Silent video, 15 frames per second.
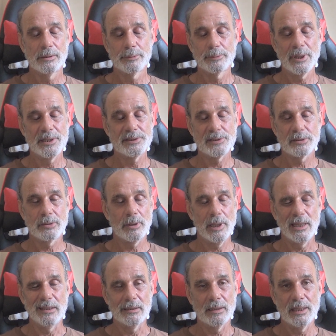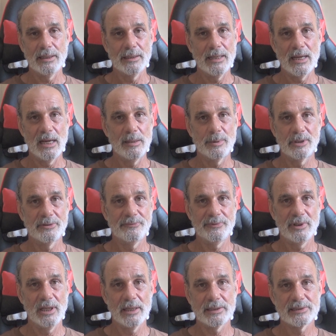Rice is great in the Imar
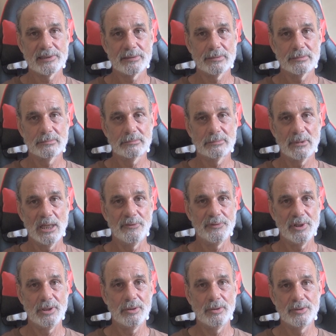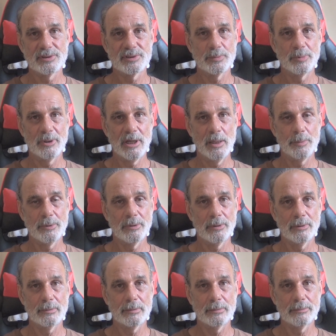Flex if you use the
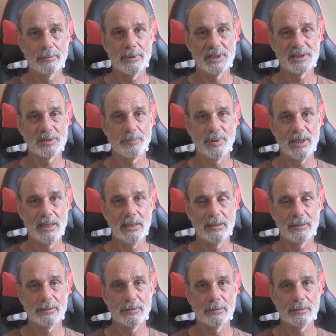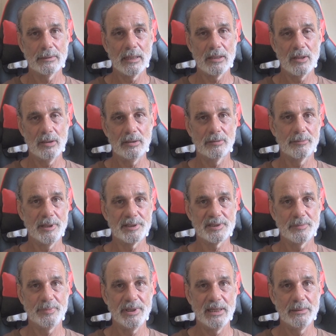proper recipe. I call it a
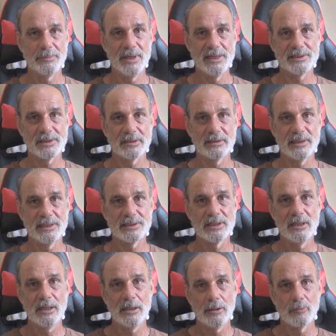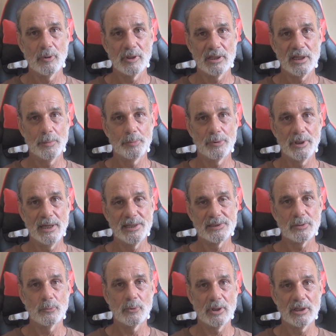recipe. Basically it's 1 cup rice
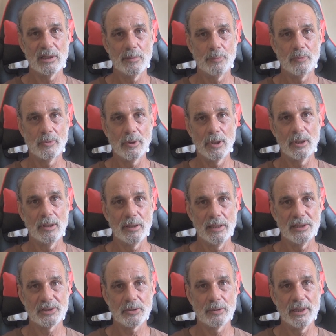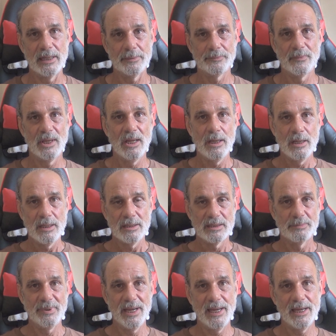and 1 cup water. It's great. The
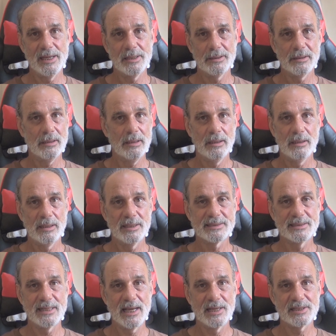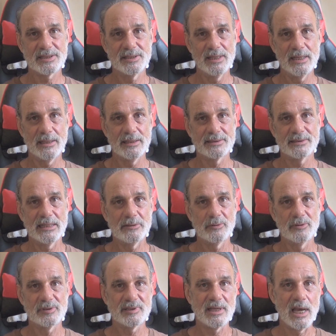pan is non-stick. It's like one
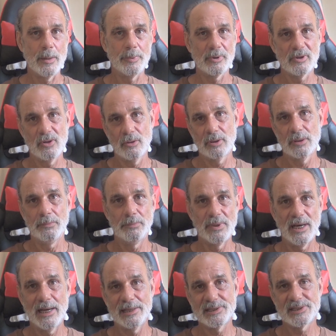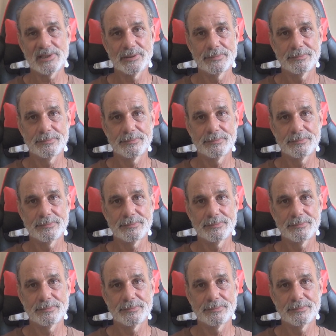of those copper coated pots.